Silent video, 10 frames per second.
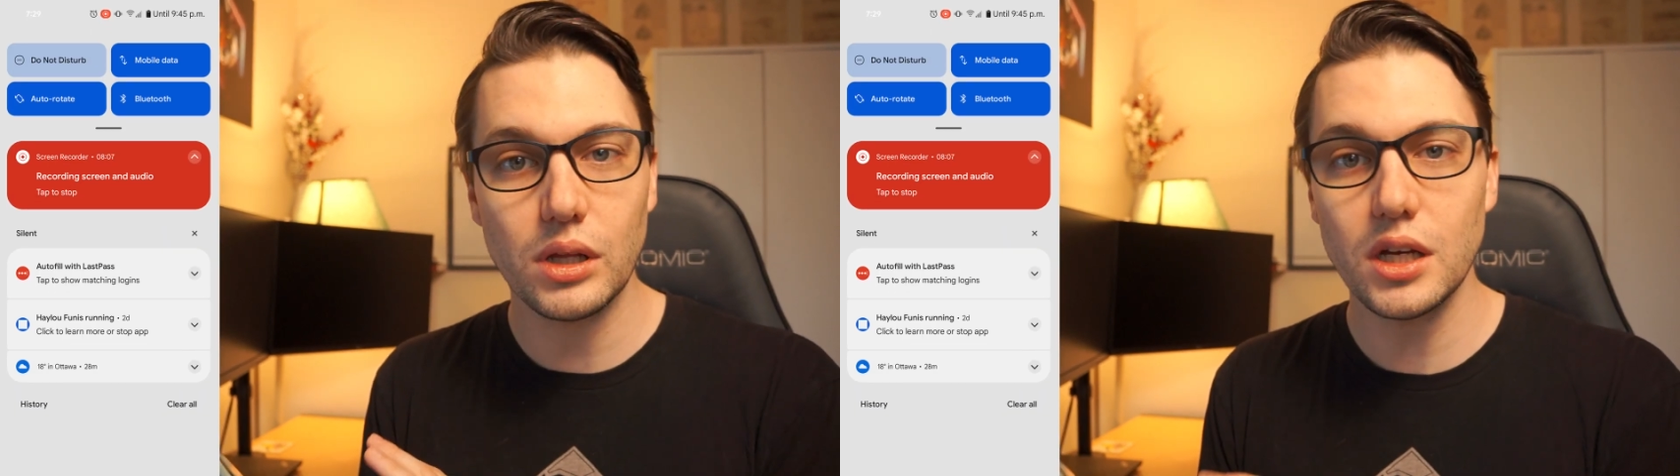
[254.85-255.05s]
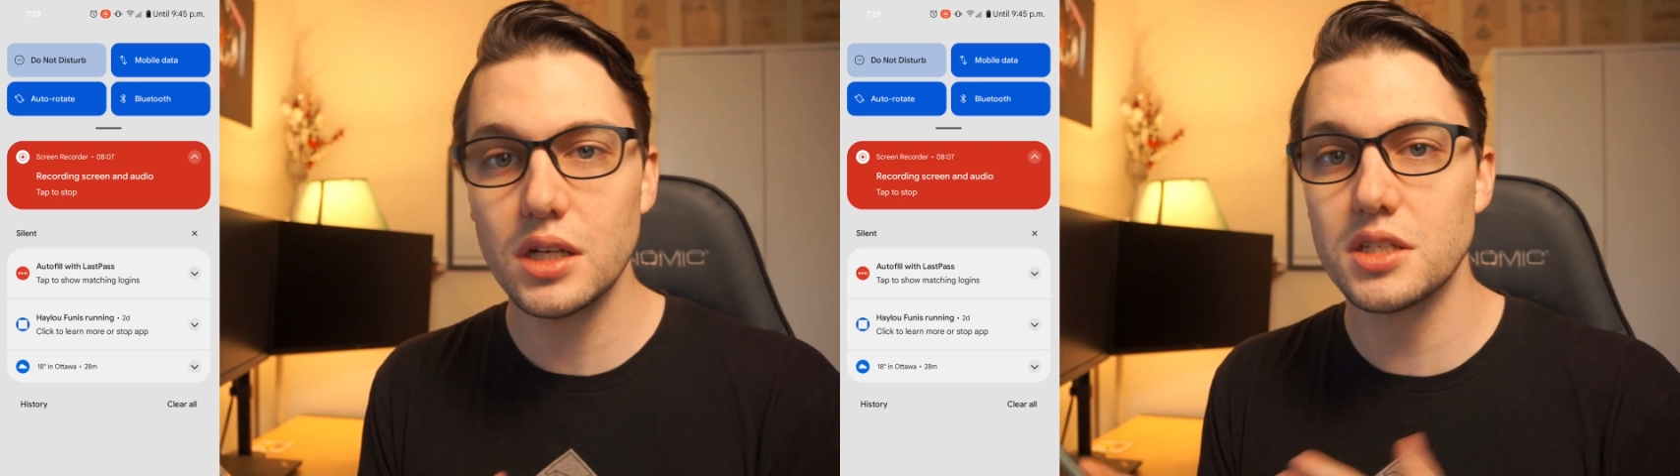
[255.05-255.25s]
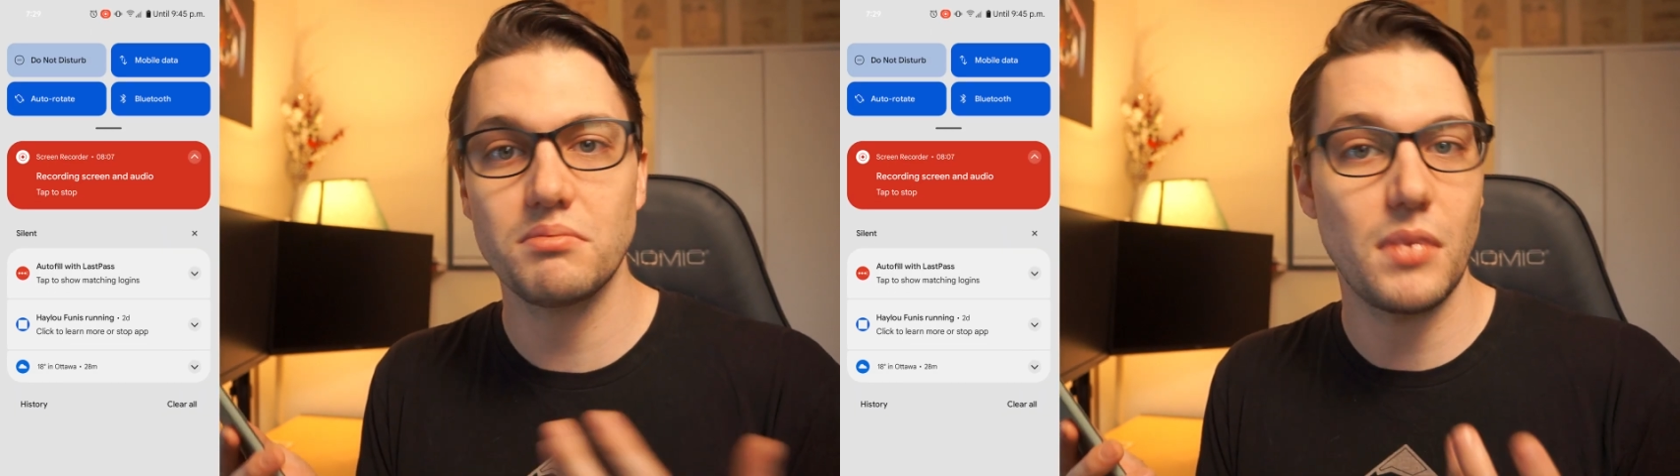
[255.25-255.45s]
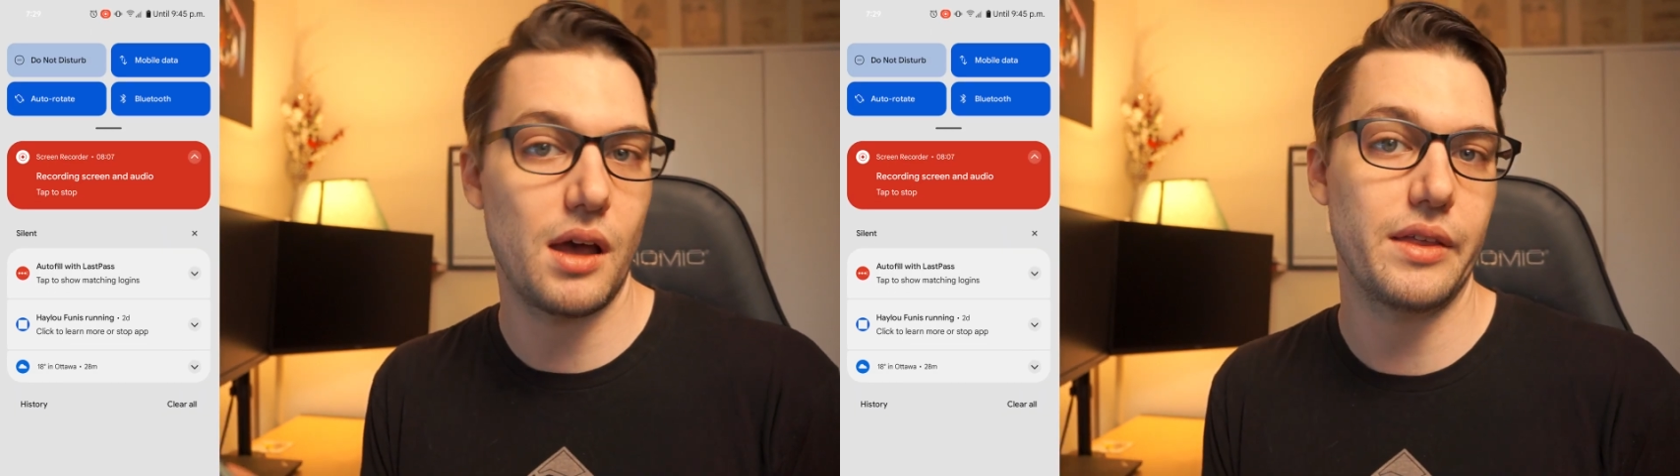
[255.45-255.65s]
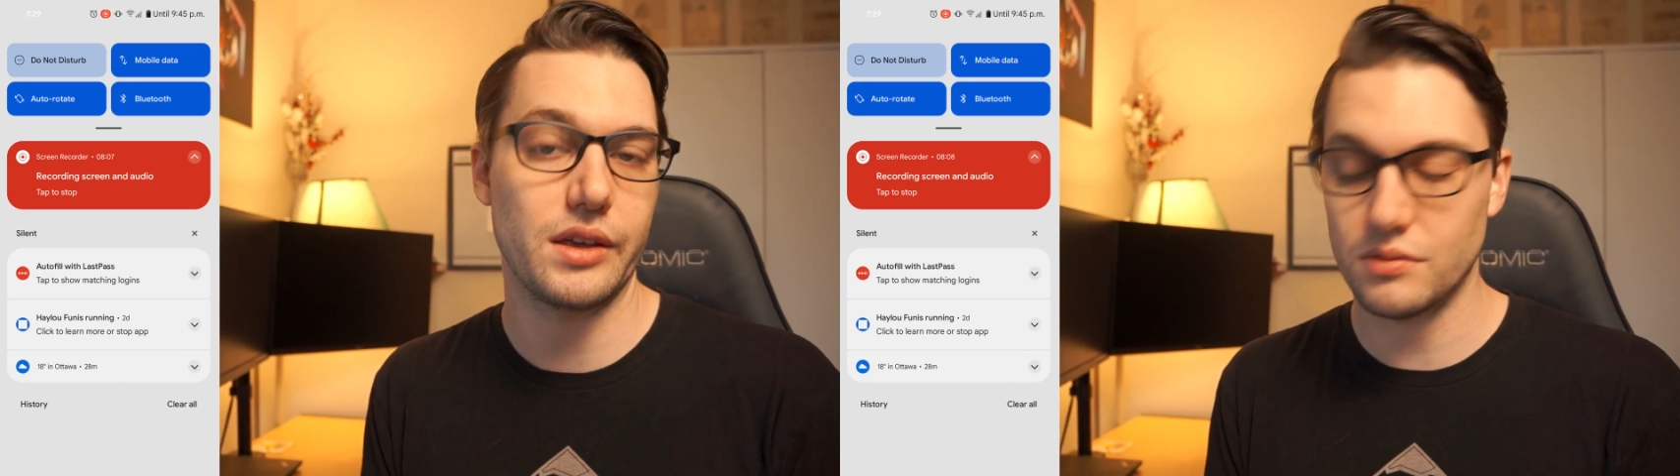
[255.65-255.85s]
looks,
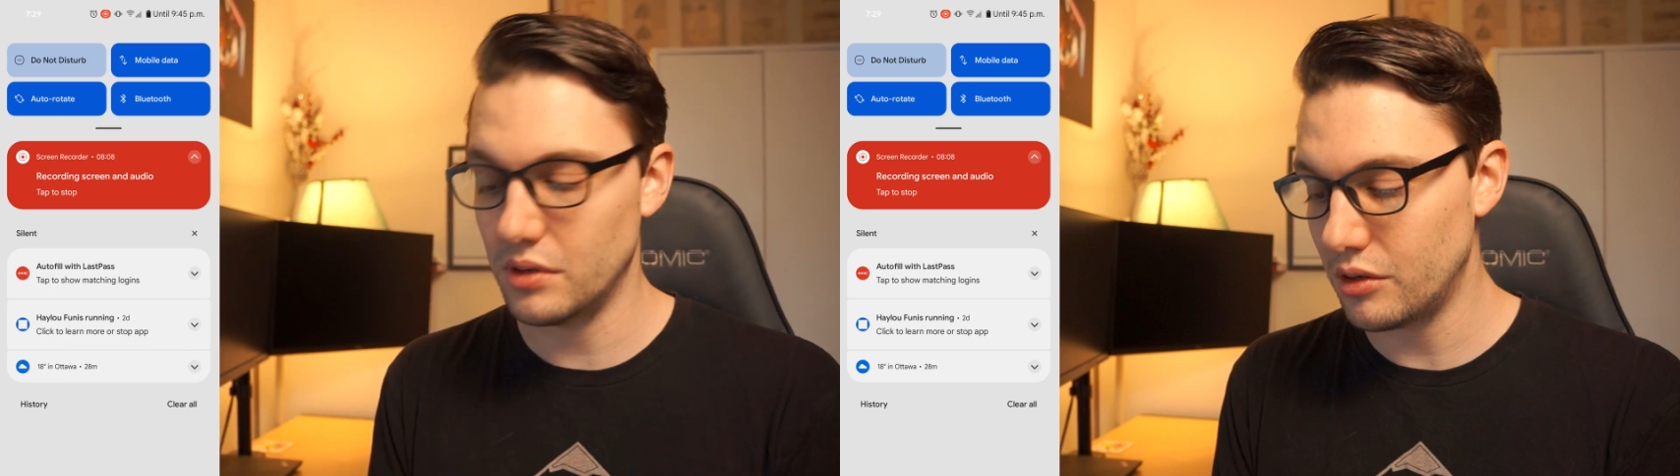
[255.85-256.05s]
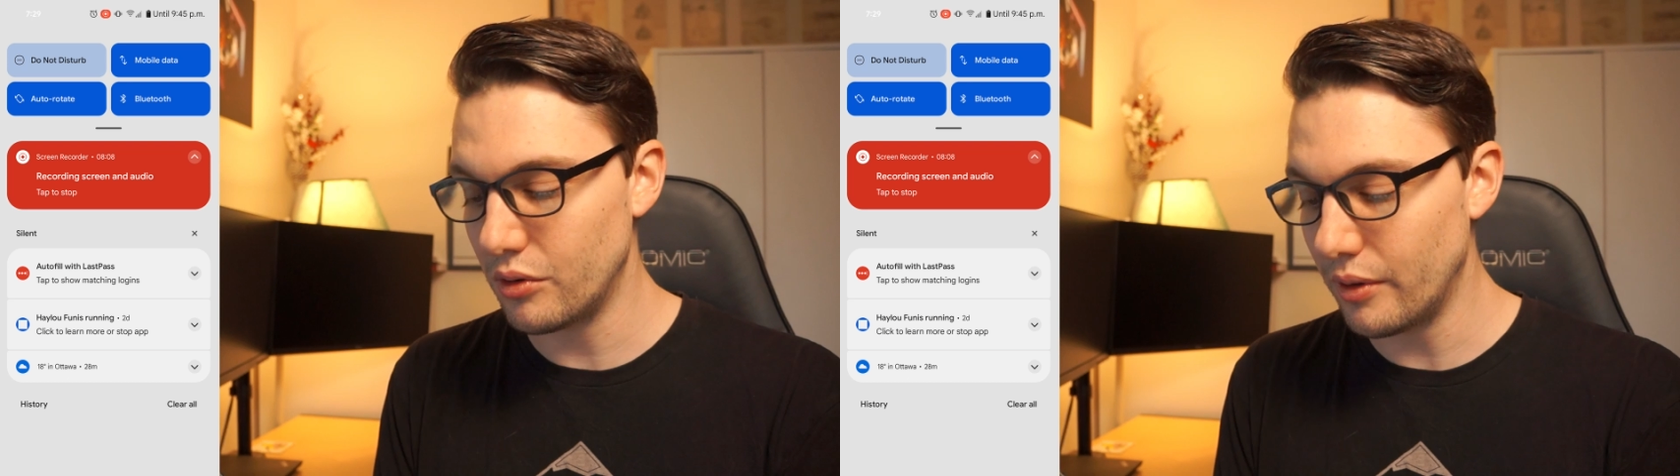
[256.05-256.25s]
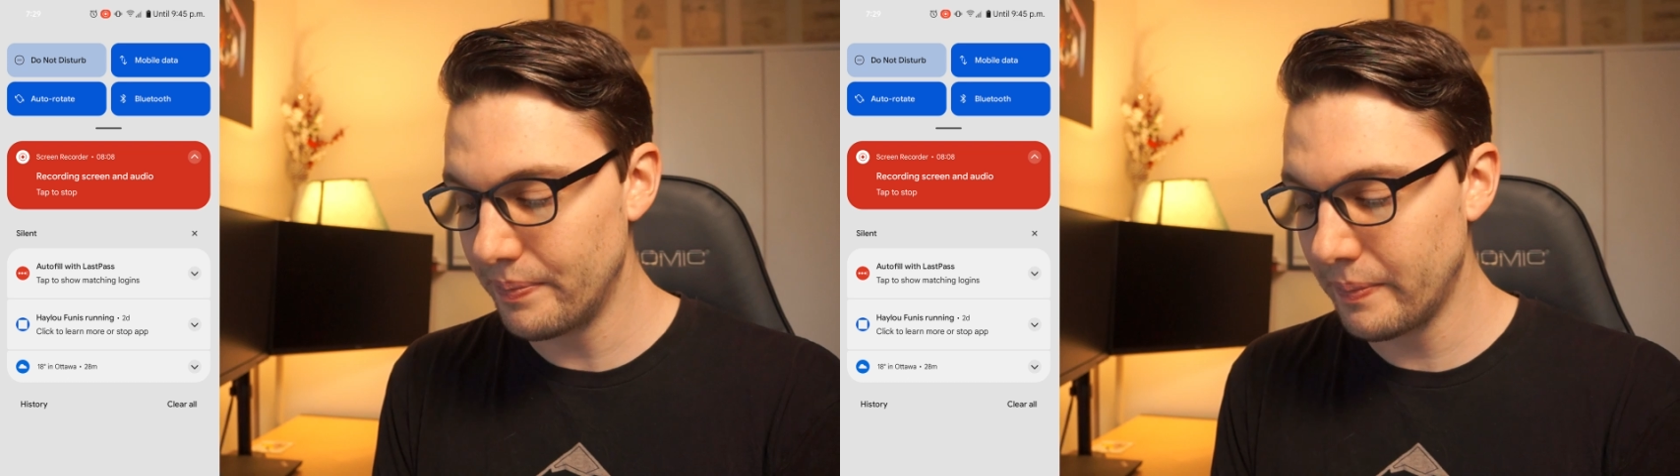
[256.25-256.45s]
I think it's really cool.